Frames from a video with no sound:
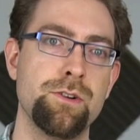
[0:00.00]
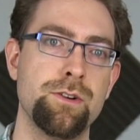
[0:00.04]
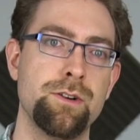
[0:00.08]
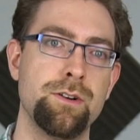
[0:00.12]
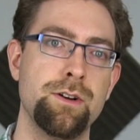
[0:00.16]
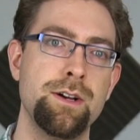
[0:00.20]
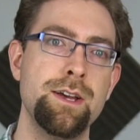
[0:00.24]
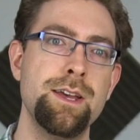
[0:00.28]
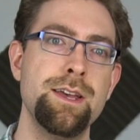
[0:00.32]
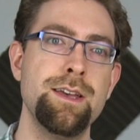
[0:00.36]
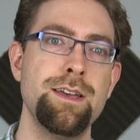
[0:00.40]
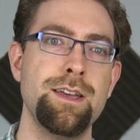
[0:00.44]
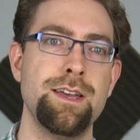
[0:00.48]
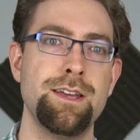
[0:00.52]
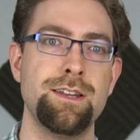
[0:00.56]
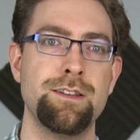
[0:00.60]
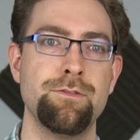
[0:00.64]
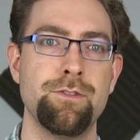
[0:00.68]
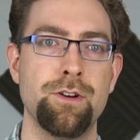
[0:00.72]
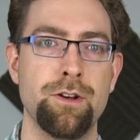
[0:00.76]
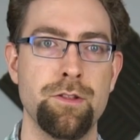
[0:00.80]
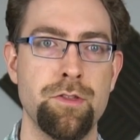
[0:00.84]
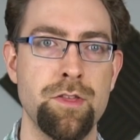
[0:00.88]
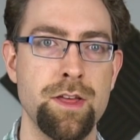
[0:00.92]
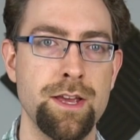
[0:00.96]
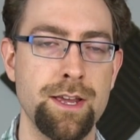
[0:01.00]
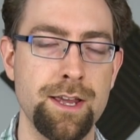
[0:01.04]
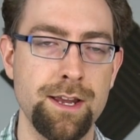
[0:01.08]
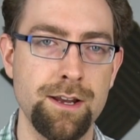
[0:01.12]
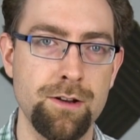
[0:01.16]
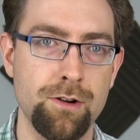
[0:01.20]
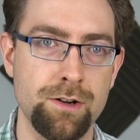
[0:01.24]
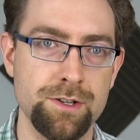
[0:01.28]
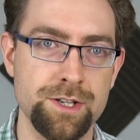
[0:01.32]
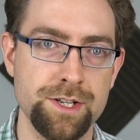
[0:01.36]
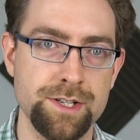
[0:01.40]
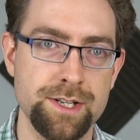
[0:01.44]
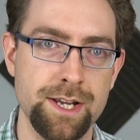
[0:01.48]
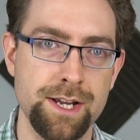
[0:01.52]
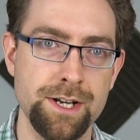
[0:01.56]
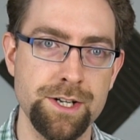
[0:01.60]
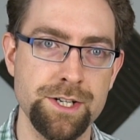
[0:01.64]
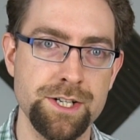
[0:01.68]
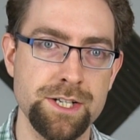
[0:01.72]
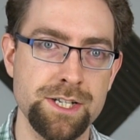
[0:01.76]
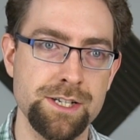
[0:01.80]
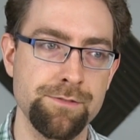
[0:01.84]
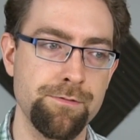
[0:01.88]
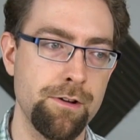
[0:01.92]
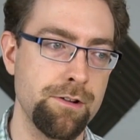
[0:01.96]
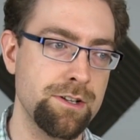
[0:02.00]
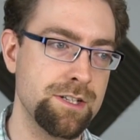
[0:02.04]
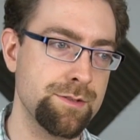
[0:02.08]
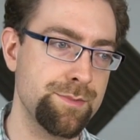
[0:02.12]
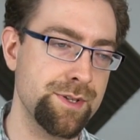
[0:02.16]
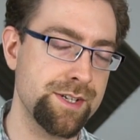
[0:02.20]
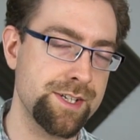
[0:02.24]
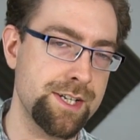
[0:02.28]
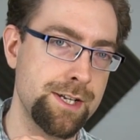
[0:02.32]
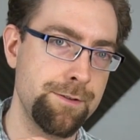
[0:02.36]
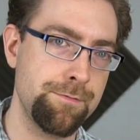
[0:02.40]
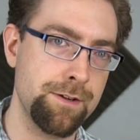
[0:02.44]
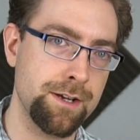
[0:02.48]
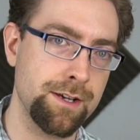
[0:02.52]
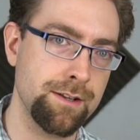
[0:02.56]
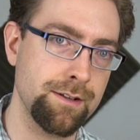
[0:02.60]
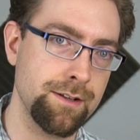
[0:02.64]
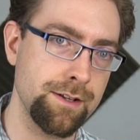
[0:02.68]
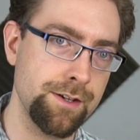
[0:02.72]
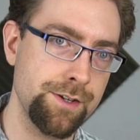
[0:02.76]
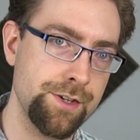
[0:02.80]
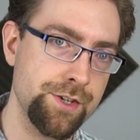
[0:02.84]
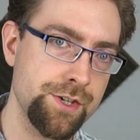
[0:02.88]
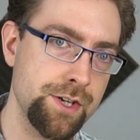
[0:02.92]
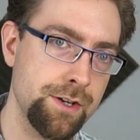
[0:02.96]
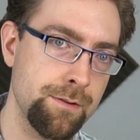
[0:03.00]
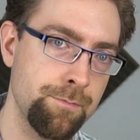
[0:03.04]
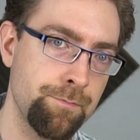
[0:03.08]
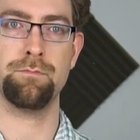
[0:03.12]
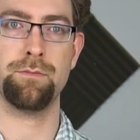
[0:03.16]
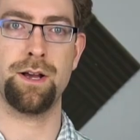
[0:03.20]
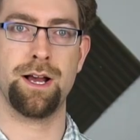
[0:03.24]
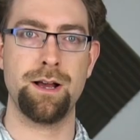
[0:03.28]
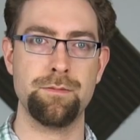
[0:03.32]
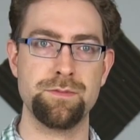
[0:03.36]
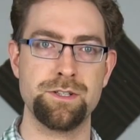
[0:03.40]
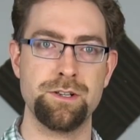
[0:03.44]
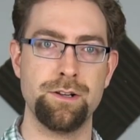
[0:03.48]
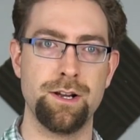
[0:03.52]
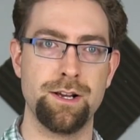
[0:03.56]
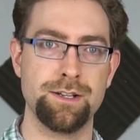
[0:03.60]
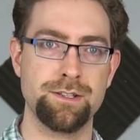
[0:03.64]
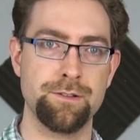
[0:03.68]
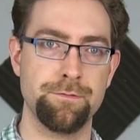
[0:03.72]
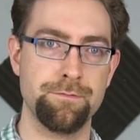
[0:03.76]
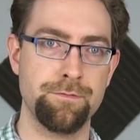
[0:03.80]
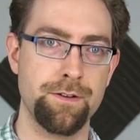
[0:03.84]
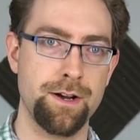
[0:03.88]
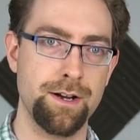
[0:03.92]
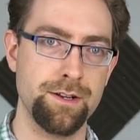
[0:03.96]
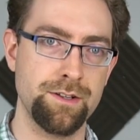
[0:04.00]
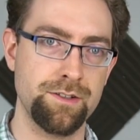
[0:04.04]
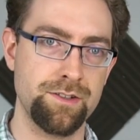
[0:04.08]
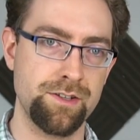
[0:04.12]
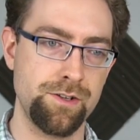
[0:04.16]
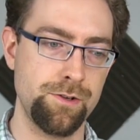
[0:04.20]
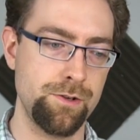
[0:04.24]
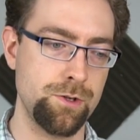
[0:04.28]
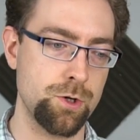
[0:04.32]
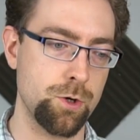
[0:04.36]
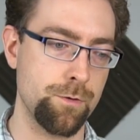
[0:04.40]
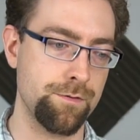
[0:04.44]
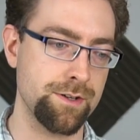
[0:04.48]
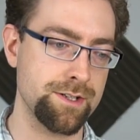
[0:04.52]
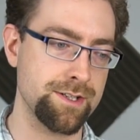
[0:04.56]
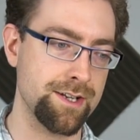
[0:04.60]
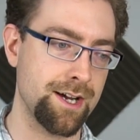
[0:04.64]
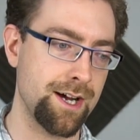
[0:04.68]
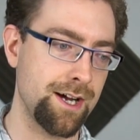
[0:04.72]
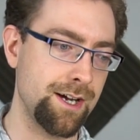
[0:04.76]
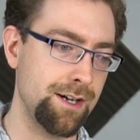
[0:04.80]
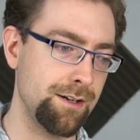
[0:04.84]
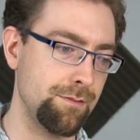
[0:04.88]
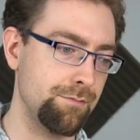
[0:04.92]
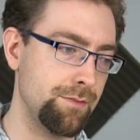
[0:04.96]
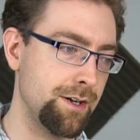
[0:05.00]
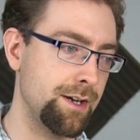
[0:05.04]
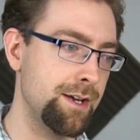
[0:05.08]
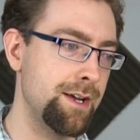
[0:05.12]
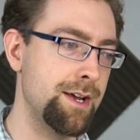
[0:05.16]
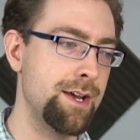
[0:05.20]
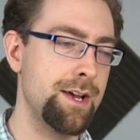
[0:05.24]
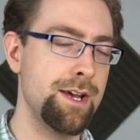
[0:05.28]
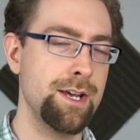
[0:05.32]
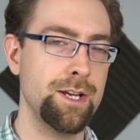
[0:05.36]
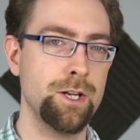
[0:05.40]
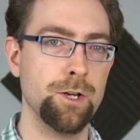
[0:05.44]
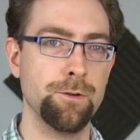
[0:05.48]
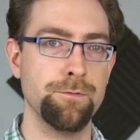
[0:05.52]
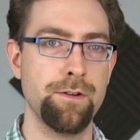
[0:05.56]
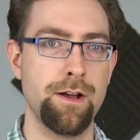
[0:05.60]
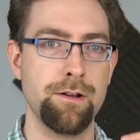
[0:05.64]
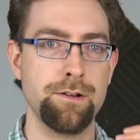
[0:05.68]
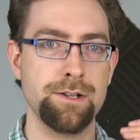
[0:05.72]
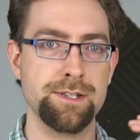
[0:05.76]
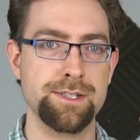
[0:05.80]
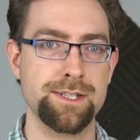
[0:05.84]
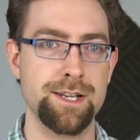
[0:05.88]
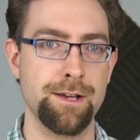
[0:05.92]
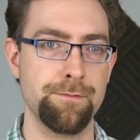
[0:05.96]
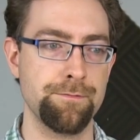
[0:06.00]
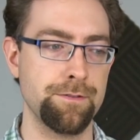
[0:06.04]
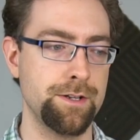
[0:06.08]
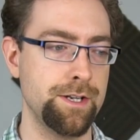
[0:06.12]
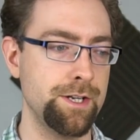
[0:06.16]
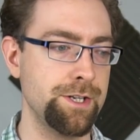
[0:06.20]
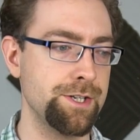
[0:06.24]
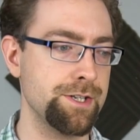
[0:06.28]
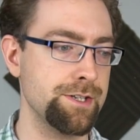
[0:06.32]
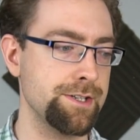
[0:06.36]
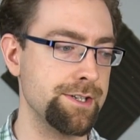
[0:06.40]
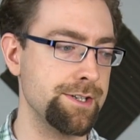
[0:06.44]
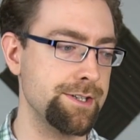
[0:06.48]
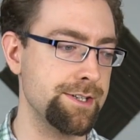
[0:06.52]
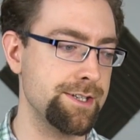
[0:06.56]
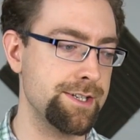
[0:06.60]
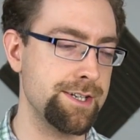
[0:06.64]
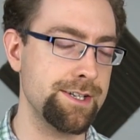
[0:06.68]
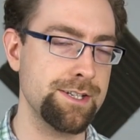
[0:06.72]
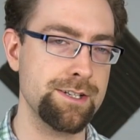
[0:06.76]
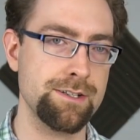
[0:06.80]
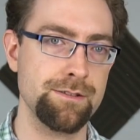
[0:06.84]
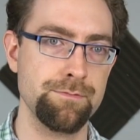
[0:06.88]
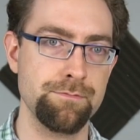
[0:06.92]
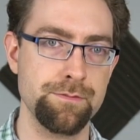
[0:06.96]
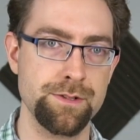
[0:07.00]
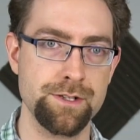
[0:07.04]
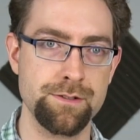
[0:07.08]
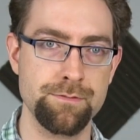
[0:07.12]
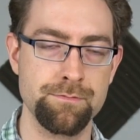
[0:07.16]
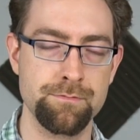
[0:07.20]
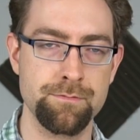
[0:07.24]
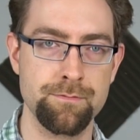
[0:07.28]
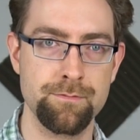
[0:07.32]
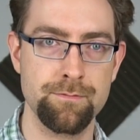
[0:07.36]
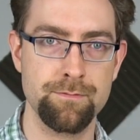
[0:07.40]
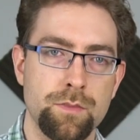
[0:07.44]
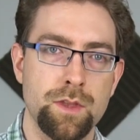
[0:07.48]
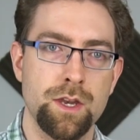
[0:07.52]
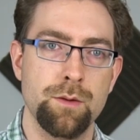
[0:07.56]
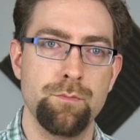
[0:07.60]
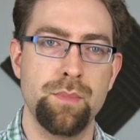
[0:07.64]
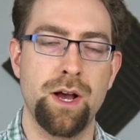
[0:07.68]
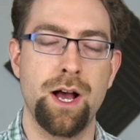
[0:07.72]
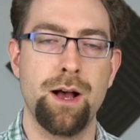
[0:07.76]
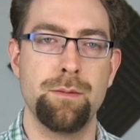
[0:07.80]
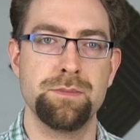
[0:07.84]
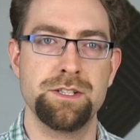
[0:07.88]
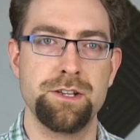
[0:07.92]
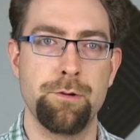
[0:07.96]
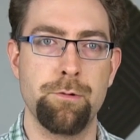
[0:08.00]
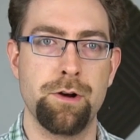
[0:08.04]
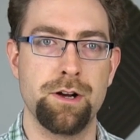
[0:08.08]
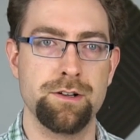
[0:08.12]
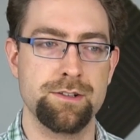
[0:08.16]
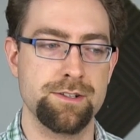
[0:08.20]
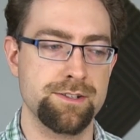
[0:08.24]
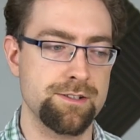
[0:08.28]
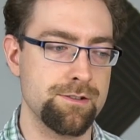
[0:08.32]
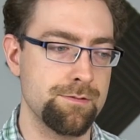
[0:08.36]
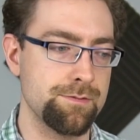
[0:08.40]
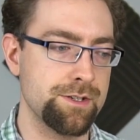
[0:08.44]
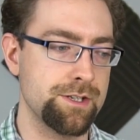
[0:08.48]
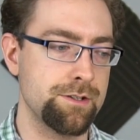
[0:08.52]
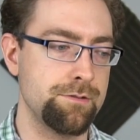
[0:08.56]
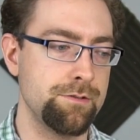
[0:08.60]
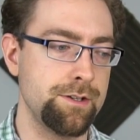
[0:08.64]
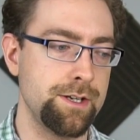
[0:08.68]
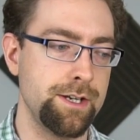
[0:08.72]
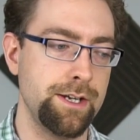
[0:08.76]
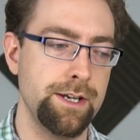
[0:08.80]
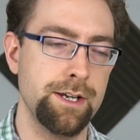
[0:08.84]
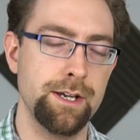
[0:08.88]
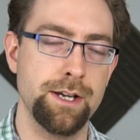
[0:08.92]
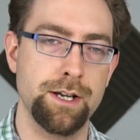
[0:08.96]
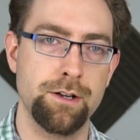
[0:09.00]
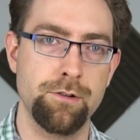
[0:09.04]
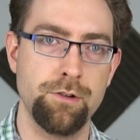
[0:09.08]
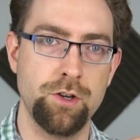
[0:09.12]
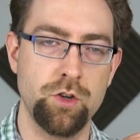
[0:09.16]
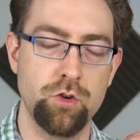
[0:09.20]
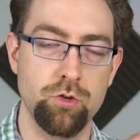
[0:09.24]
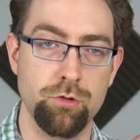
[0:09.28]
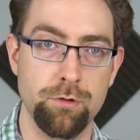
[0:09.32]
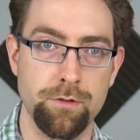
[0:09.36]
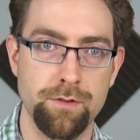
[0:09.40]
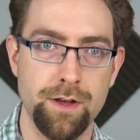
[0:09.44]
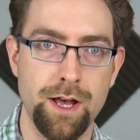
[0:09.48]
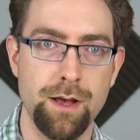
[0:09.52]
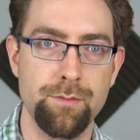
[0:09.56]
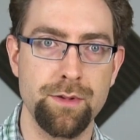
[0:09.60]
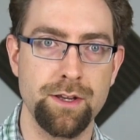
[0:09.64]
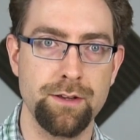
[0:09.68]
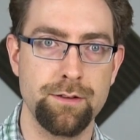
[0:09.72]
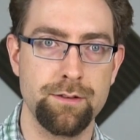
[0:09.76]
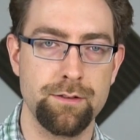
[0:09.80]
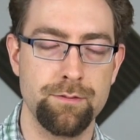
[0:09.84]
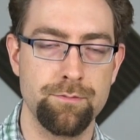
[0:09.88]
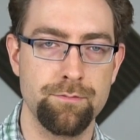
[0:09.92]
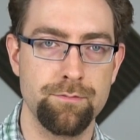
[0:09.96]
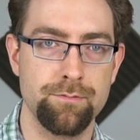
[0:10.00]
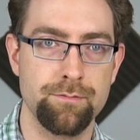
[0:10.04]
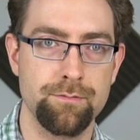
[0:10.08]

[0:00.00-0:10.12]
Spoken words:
your introverted thinking cogitations are very specific in nature. Perhaps you like to fine-tune over time your various definitions and systems. Perhaps you are to some degree a creature of habit.